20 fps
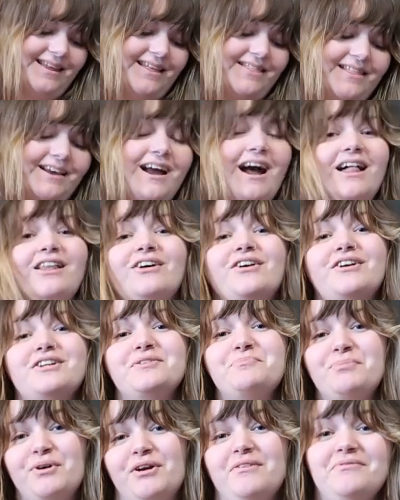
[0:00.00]
The color is
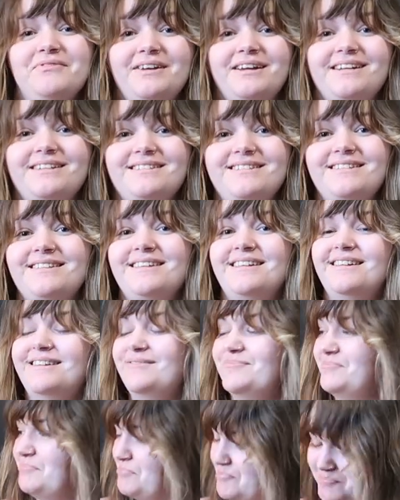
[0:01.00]
perfect.
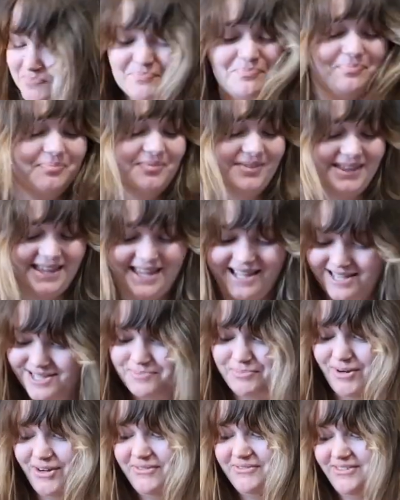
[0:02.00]
It's
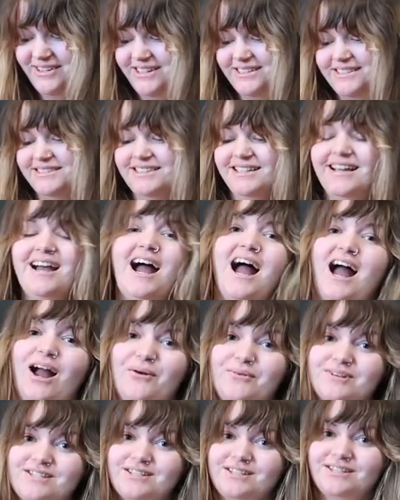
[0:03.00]
perfect. I
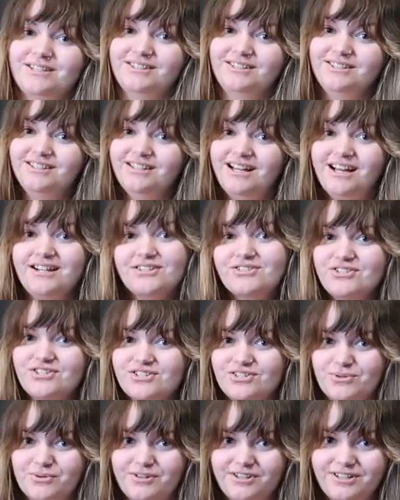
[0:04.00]
was a little
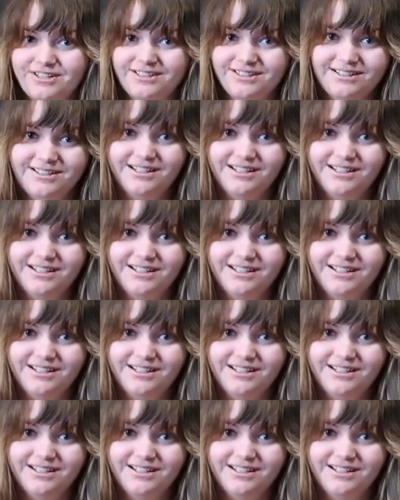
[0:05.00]
unsure